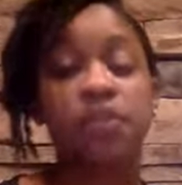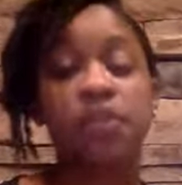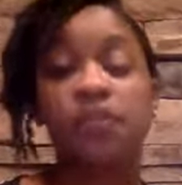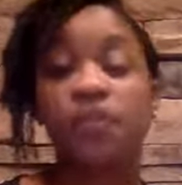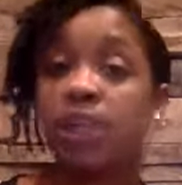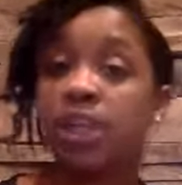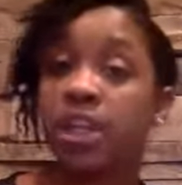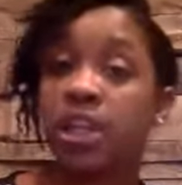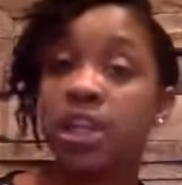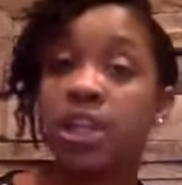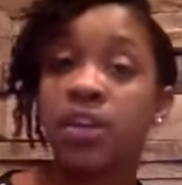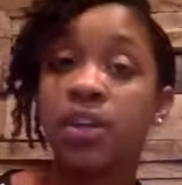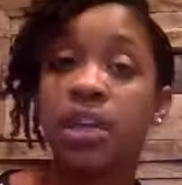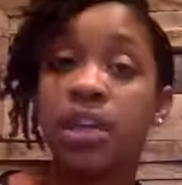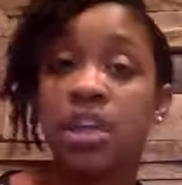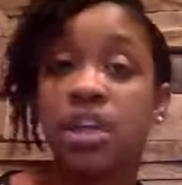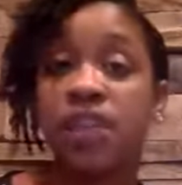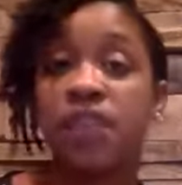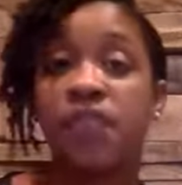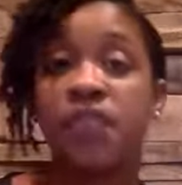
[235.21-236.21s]
fee
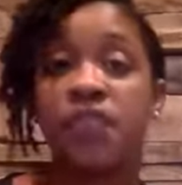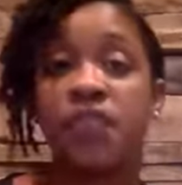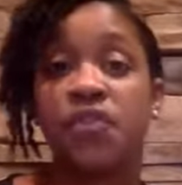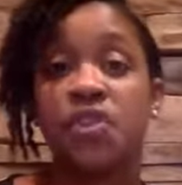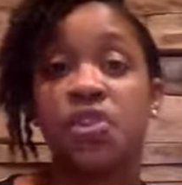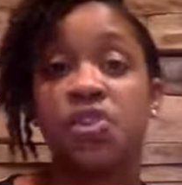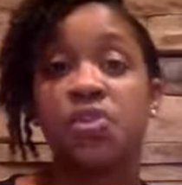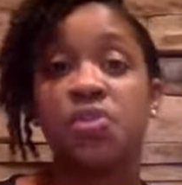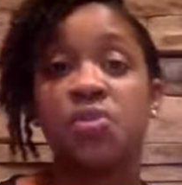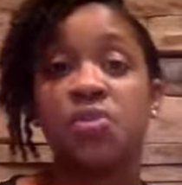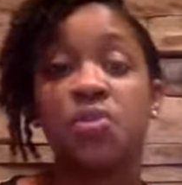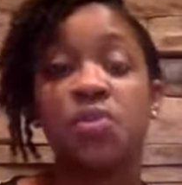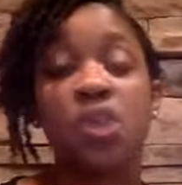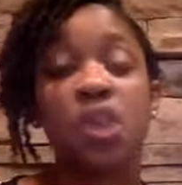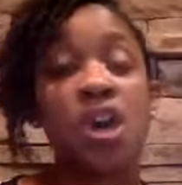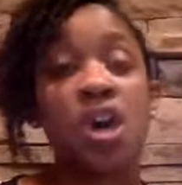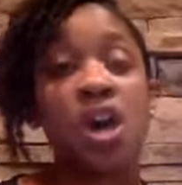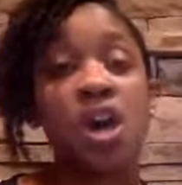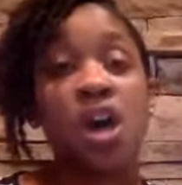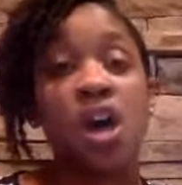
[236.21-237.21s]
if you
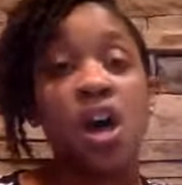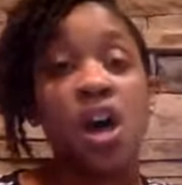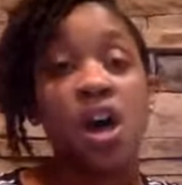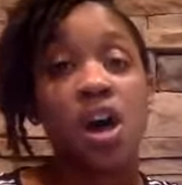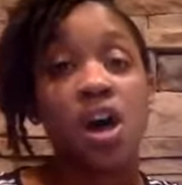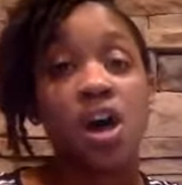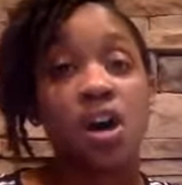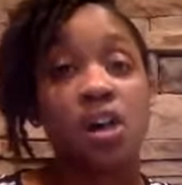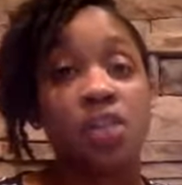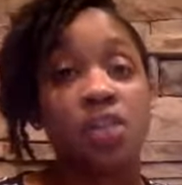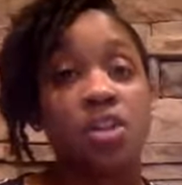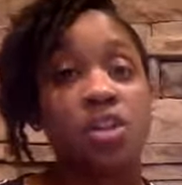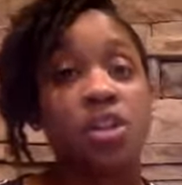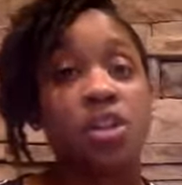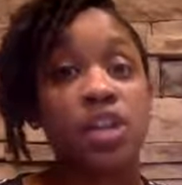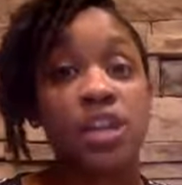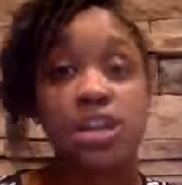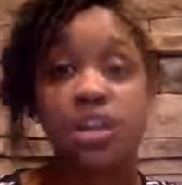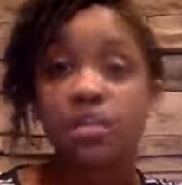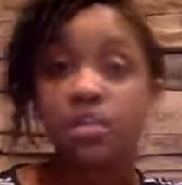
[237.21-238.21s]

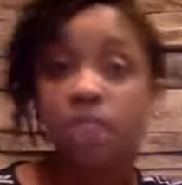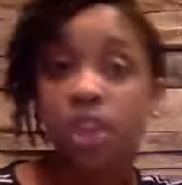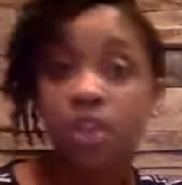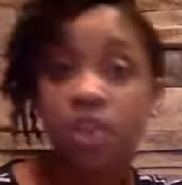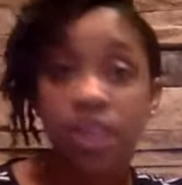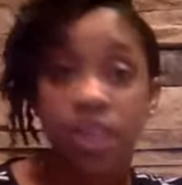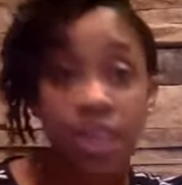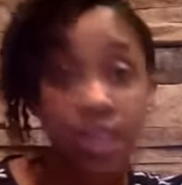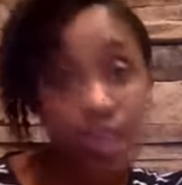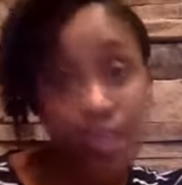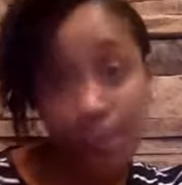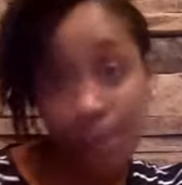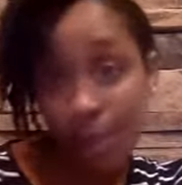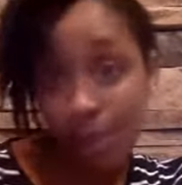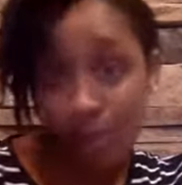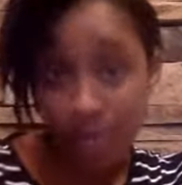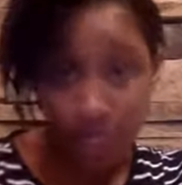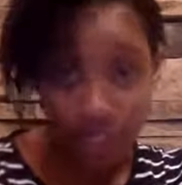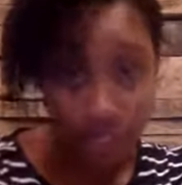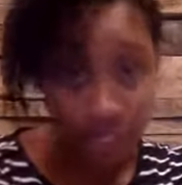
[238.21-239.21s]
let them know that, look, my
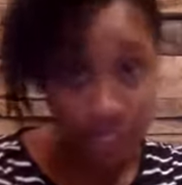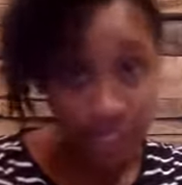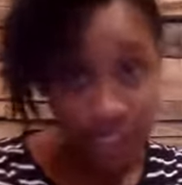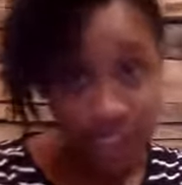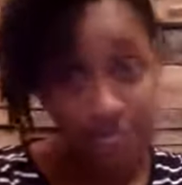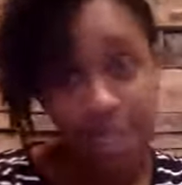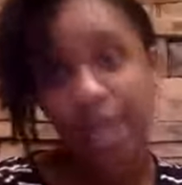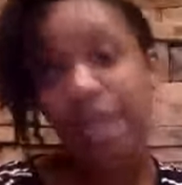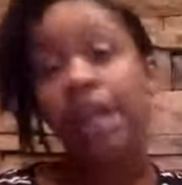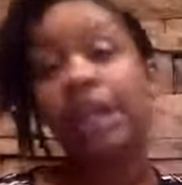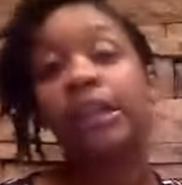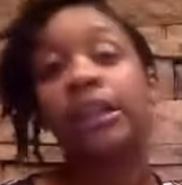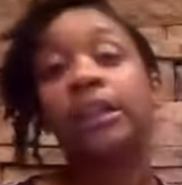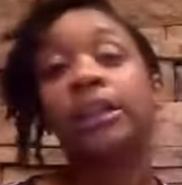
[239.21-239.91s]
budget is not